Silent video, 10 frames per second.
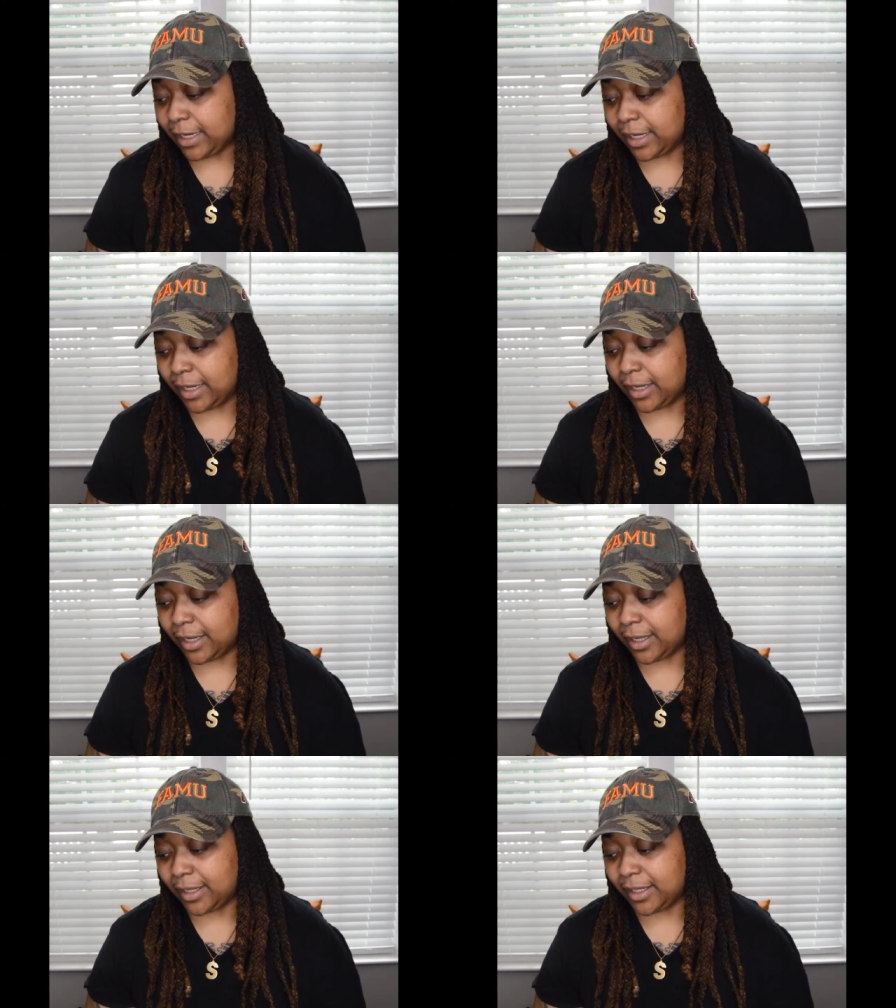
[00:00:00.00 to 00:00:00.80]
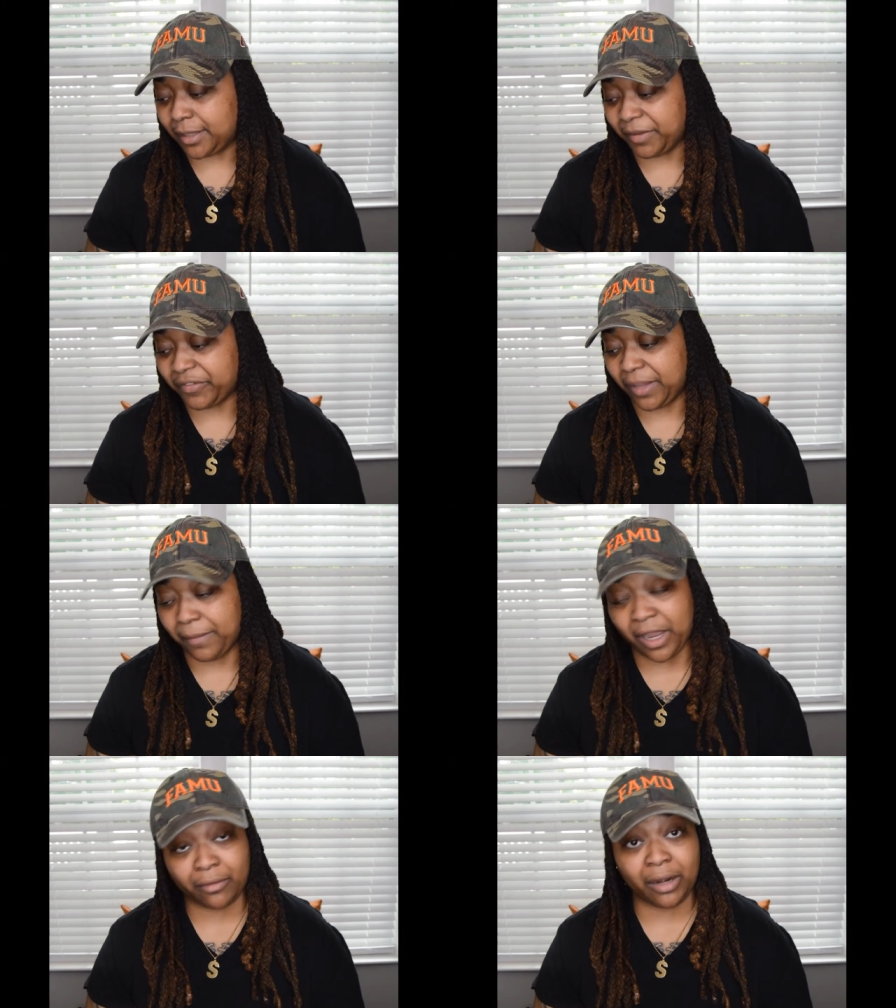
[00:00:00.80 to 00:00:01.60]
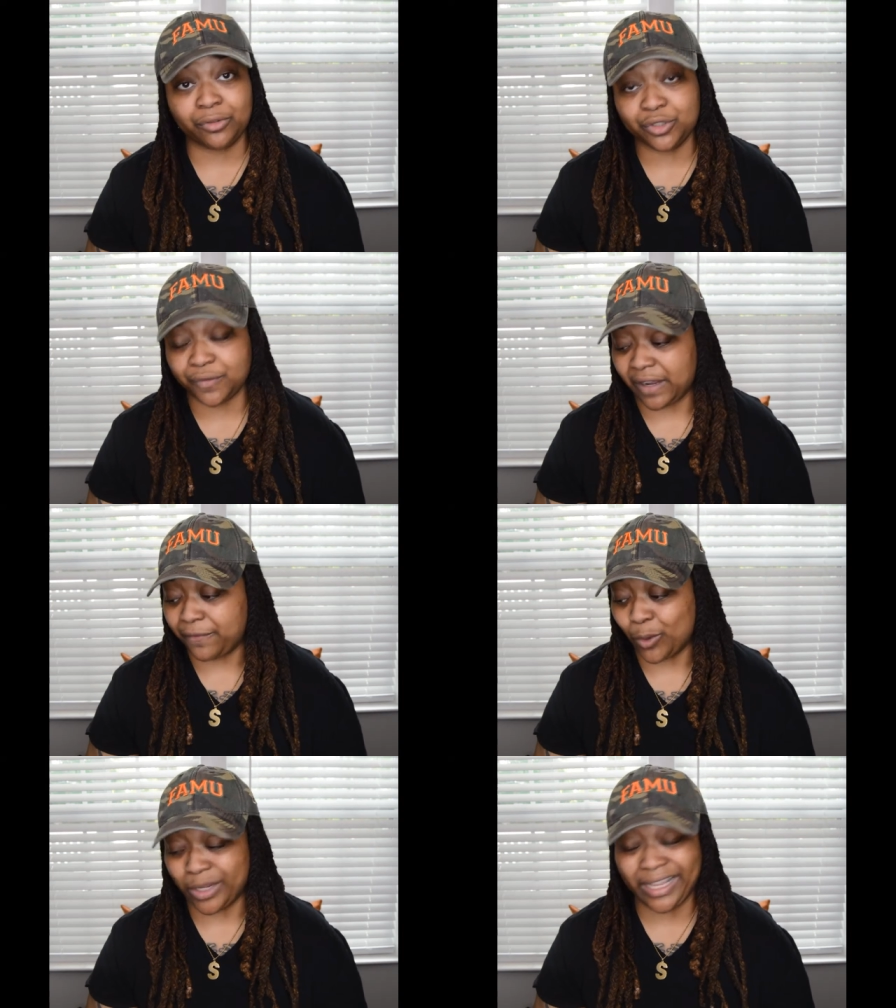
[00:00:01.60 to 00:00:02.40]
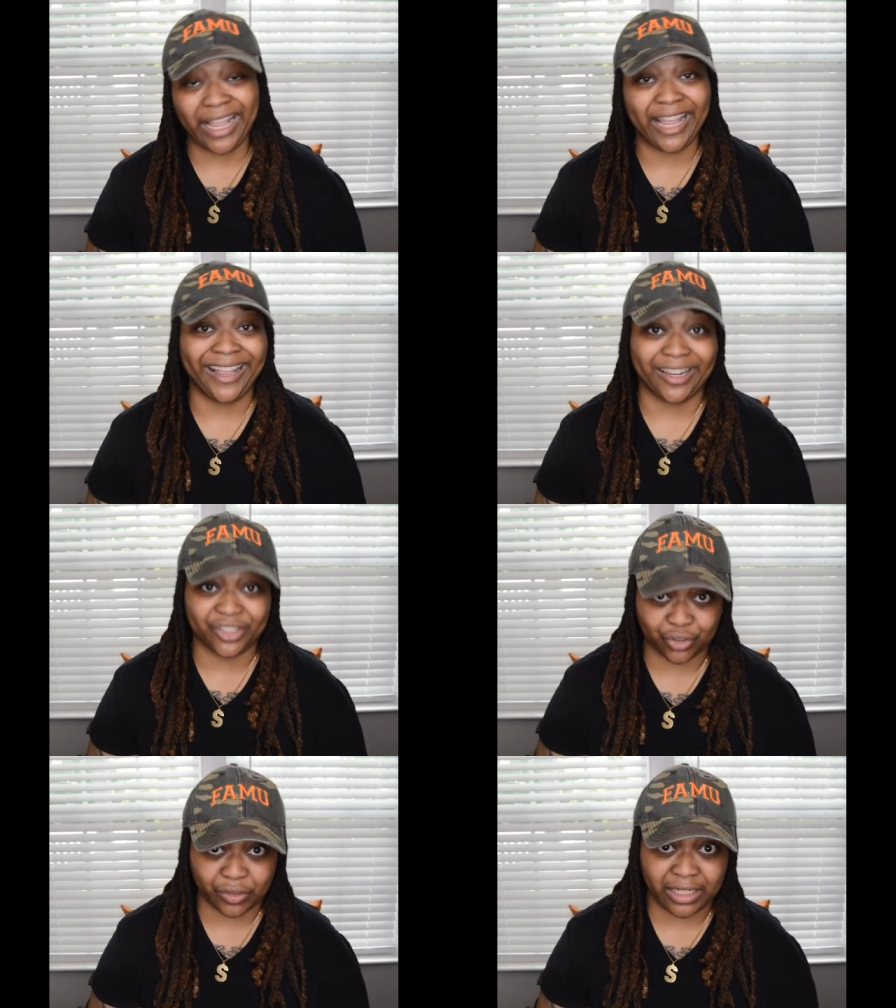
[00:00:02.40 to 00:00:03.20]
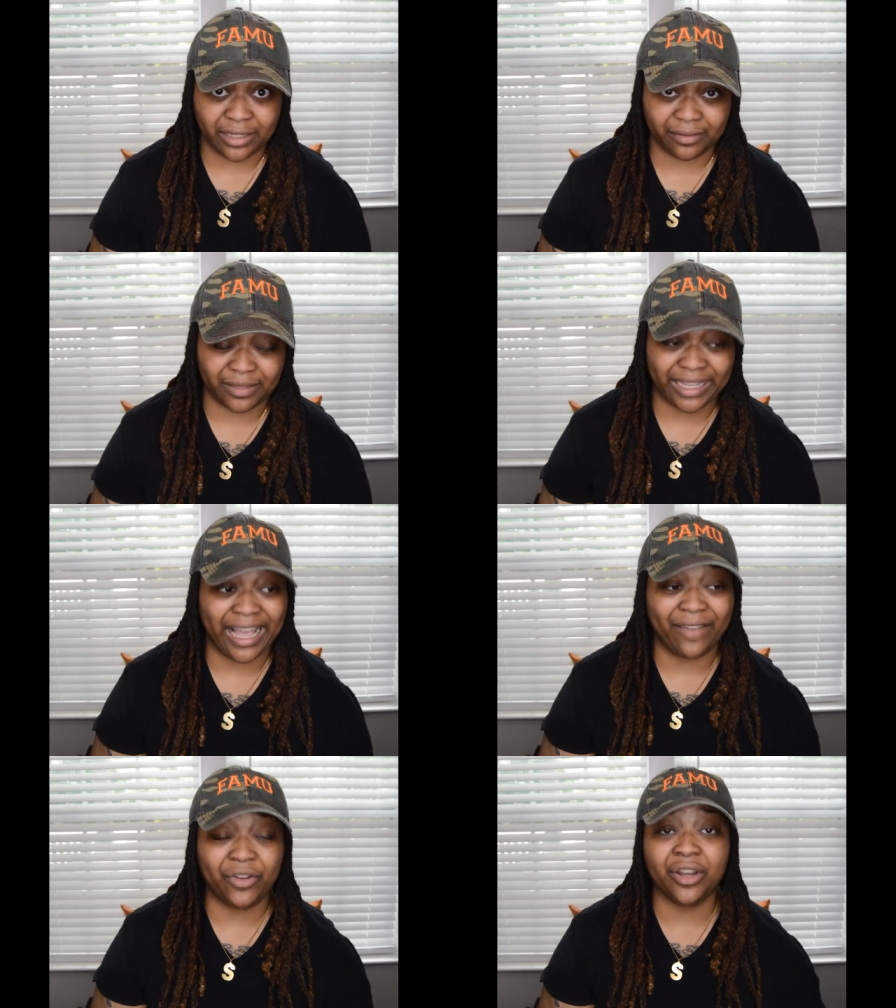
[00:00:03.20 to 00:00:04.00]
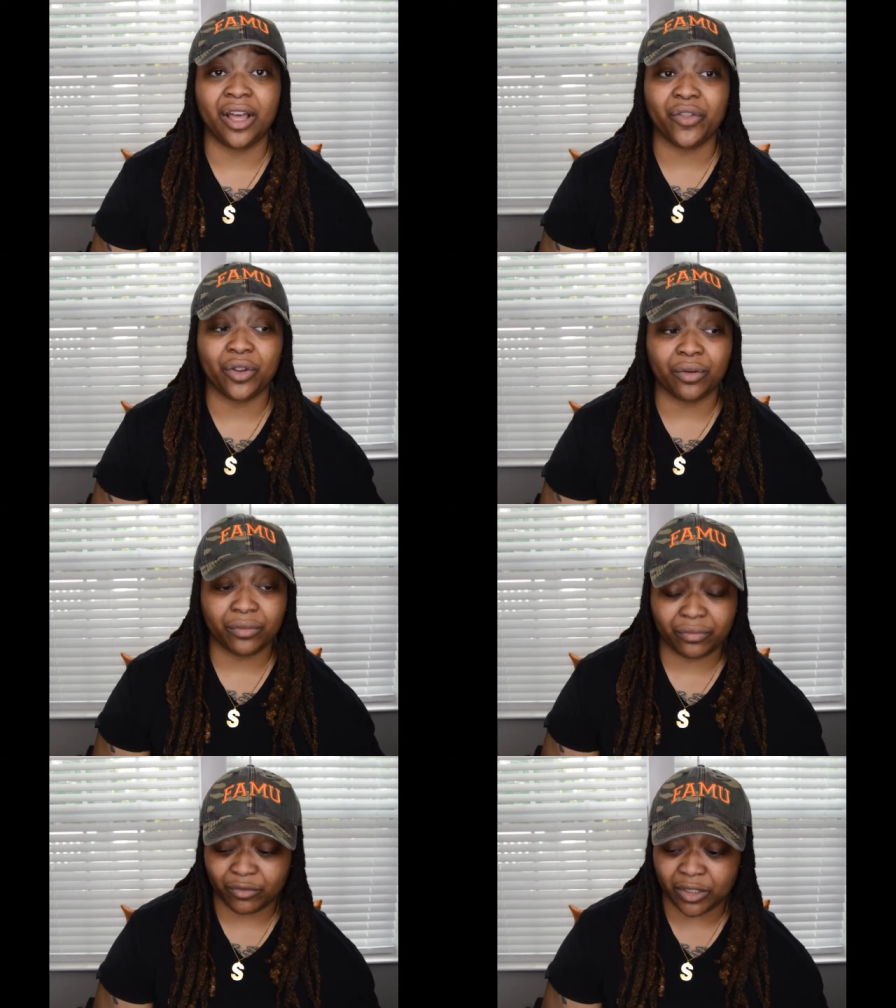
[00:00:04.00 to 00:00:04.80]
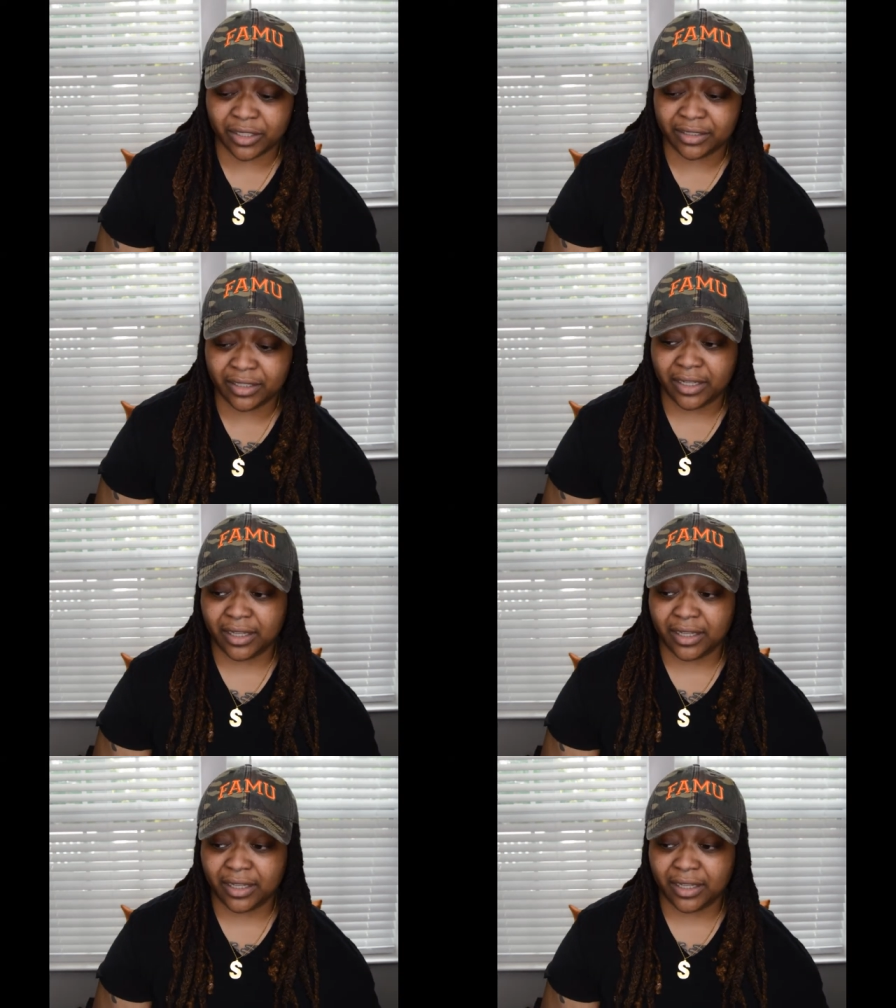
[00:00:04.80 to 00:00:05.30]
MFK Baccarat Rouge 540 X Straight. They have another one